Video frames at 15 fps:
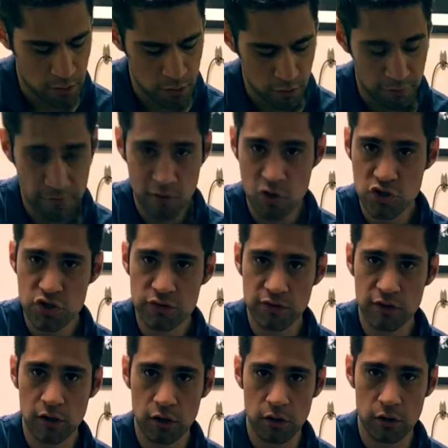your first
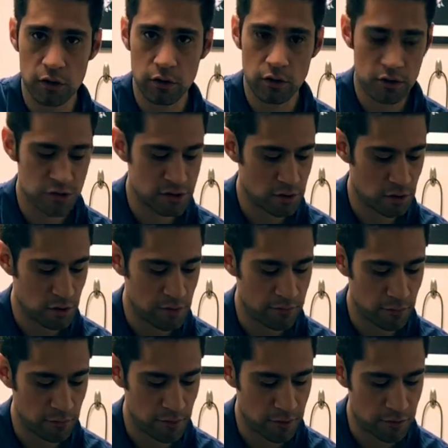finger. You're going to start off
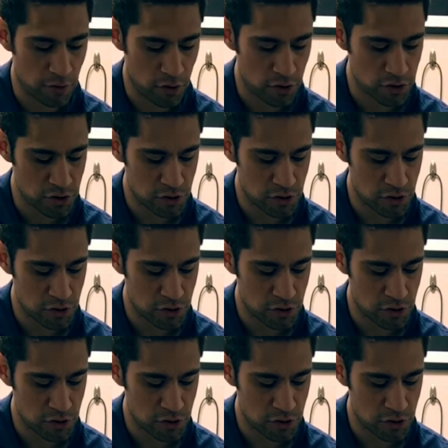on the 3rd